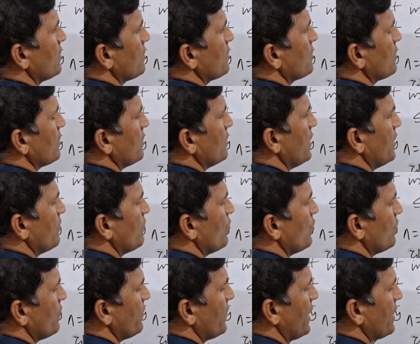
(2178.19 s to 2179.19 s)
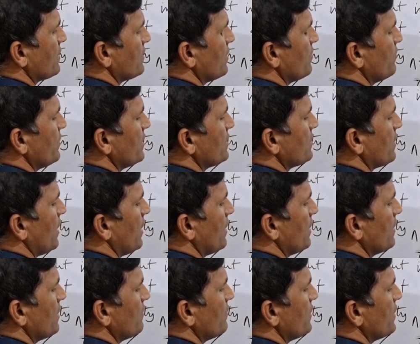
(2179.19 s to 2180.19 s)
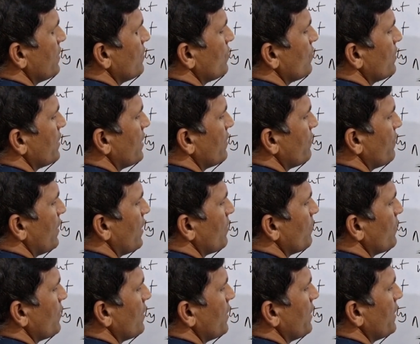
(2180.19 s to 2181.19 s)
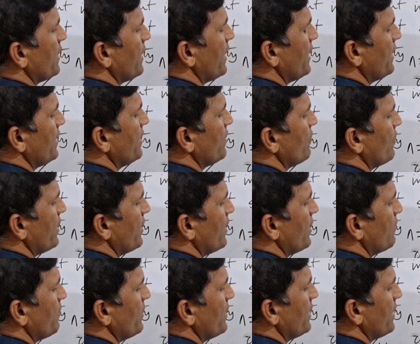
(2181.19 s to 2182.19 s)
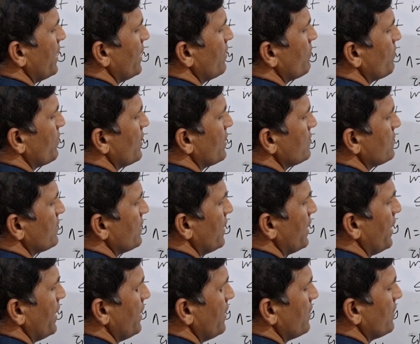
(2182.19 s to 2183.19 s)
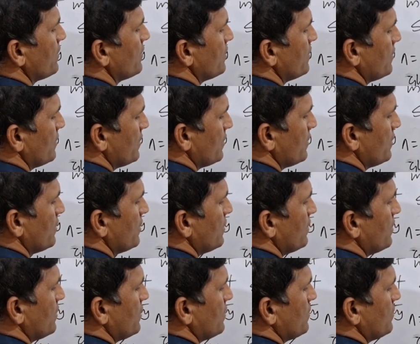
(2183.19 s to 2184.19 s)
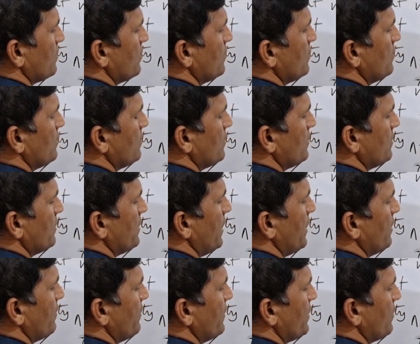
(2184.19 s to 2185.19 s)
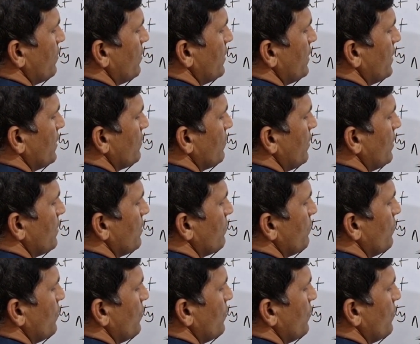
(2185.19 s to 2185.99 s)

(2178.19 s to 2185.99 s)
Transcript: So in that mole fraction means already we know that formula n divided by n plus n. So that we equal to as what?